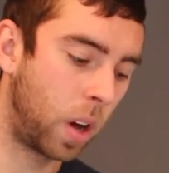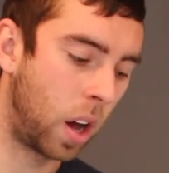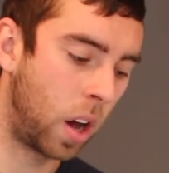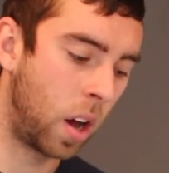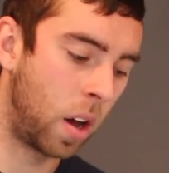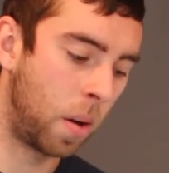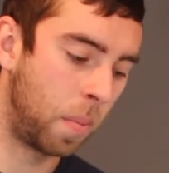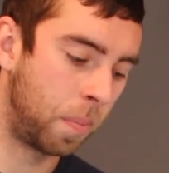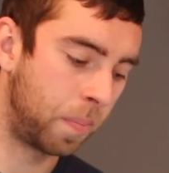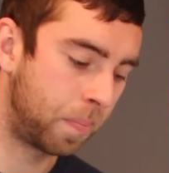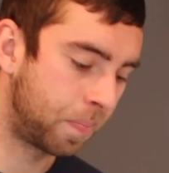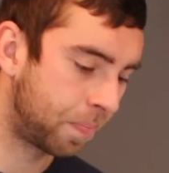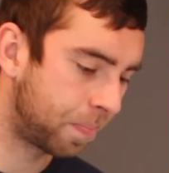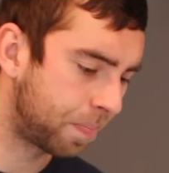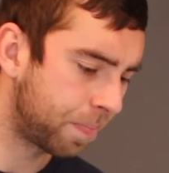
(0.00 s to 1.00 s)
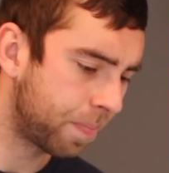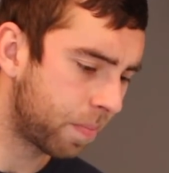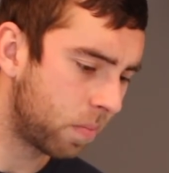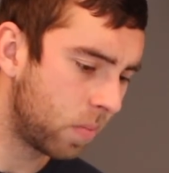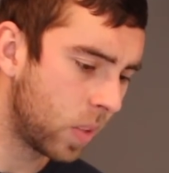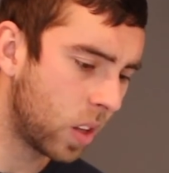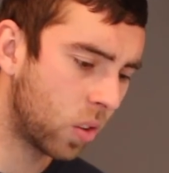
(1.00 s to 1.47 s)

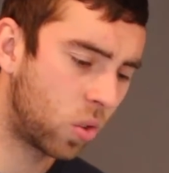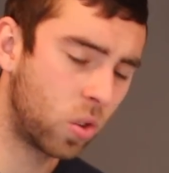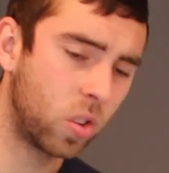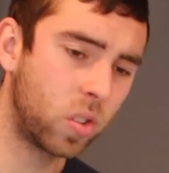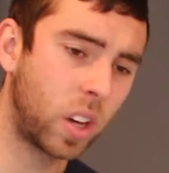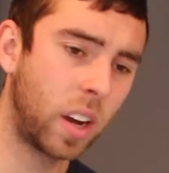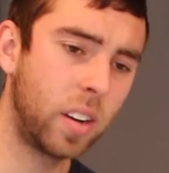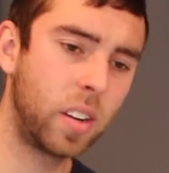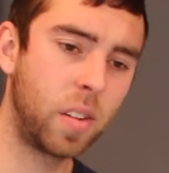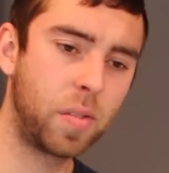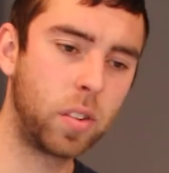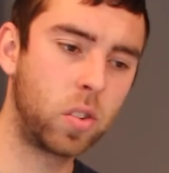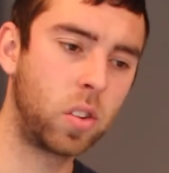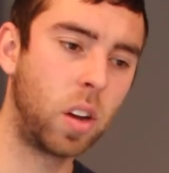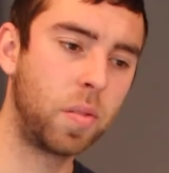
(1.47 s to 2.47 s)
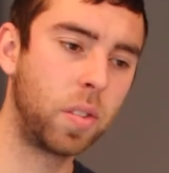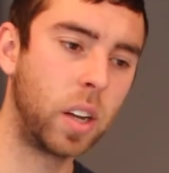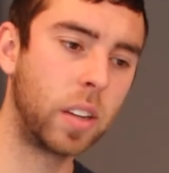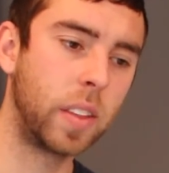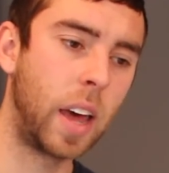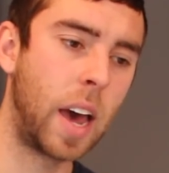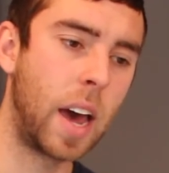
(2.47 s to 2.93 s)
So just kind of different stuff
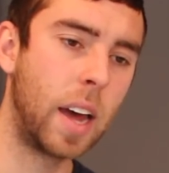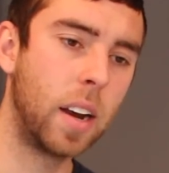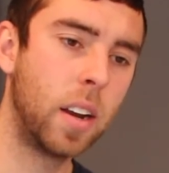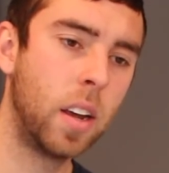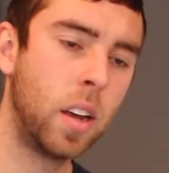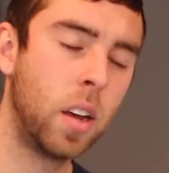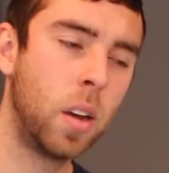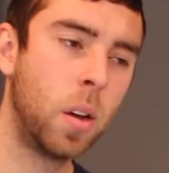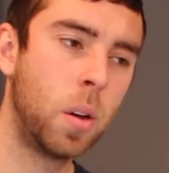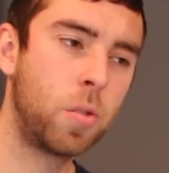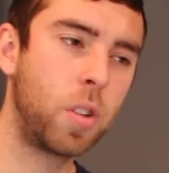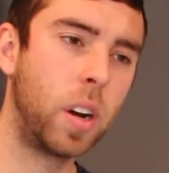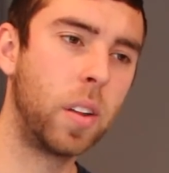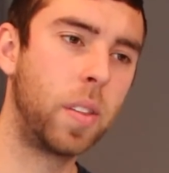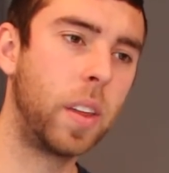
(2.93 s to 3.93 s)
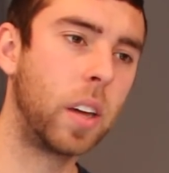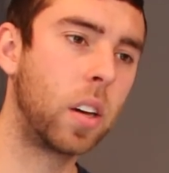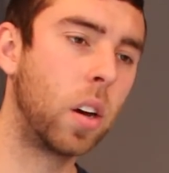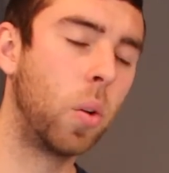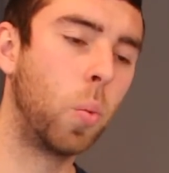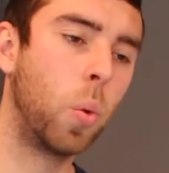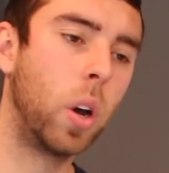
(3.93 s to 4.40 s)
like that. trying to think
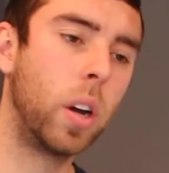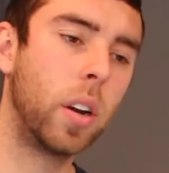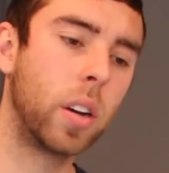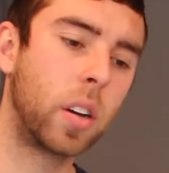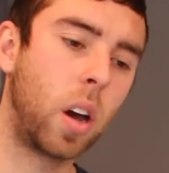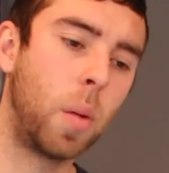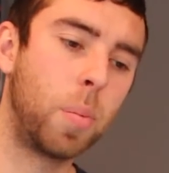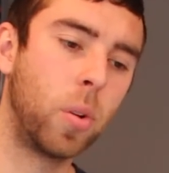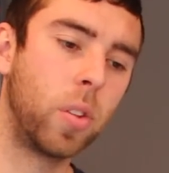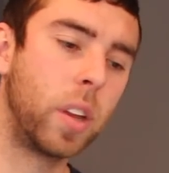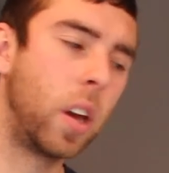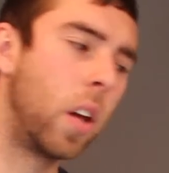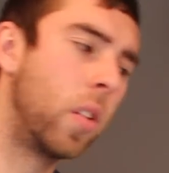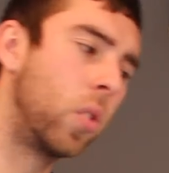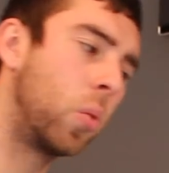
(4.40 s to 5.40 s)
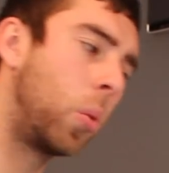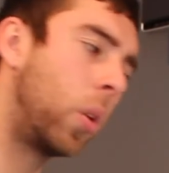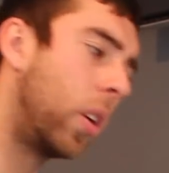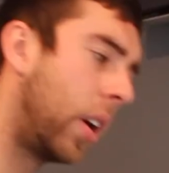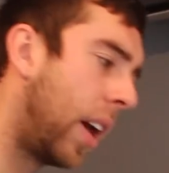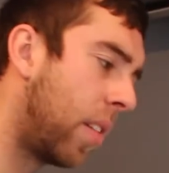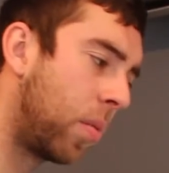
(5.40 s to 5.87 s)
of what a couple of the others
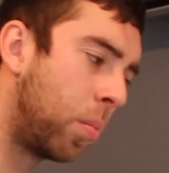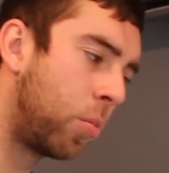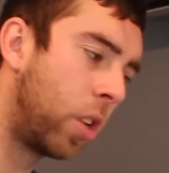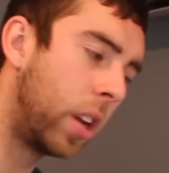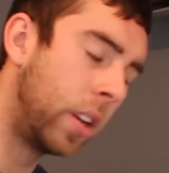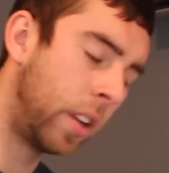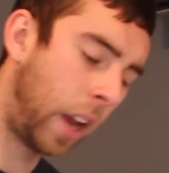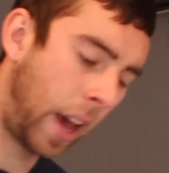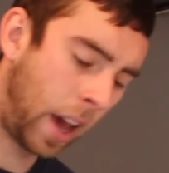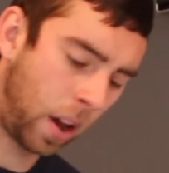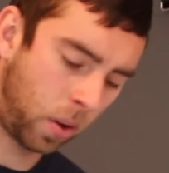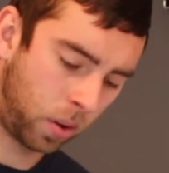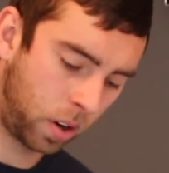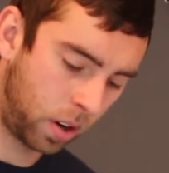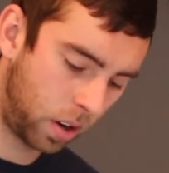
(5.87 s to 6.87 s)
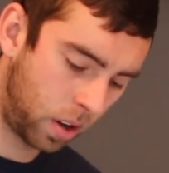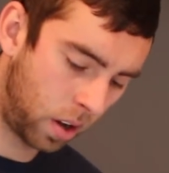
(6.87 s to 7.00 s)
were. I have them written down.